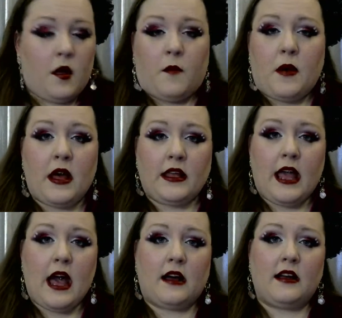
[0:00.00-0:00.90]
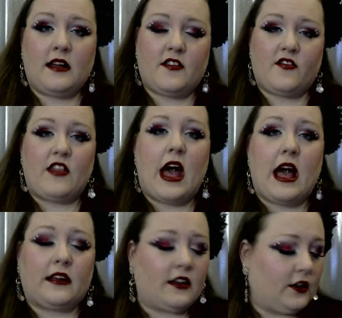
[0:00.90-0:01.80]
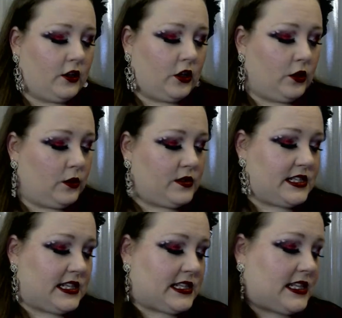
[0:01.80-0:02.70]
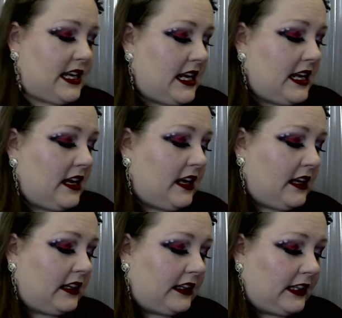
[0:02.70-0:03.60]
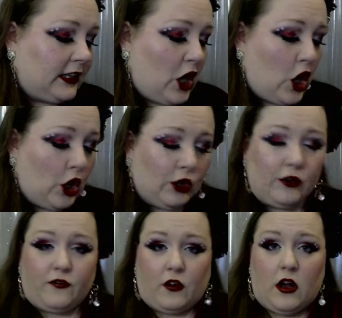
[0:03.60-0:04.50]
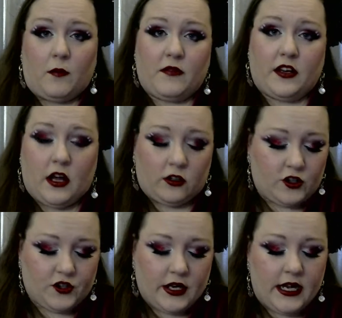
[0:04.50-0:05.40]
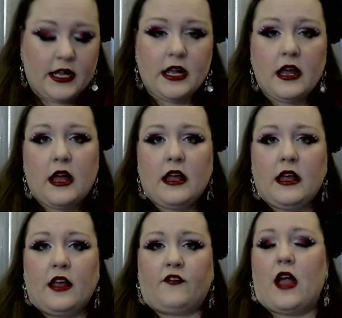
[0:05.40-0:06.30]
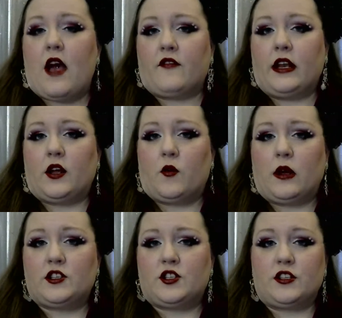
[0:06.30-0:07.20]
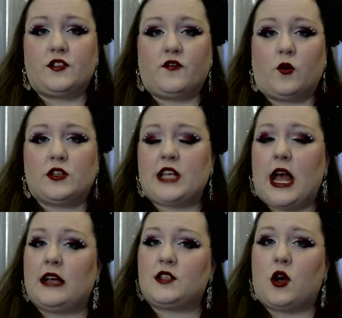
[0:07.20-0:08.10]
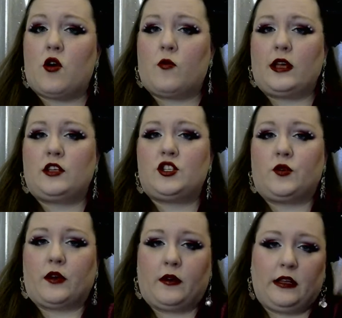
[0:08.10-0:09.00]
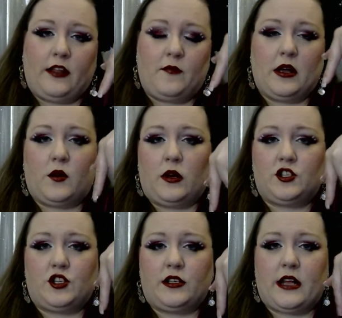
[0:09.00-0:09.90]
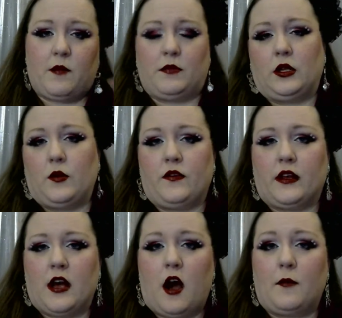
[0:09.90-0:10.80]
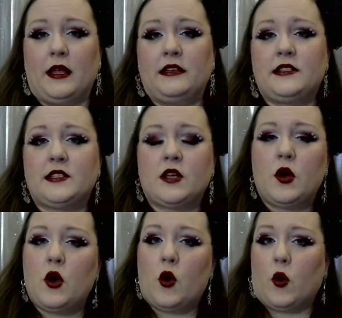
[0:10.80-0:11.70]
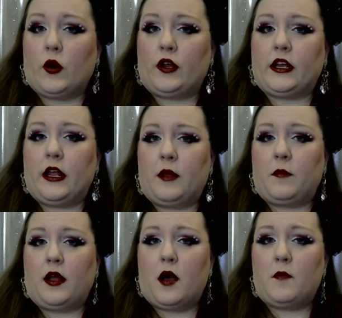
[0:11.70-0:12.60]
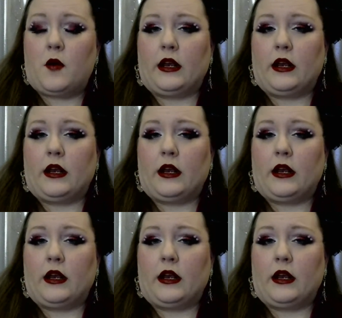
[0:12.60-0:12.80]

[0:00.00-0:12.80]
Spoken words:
But yeah, that concludes this little haul from the Dollar Tree. If you have any questions, of course, as always, you can leave me a question down below in the comments, or you can hit me up on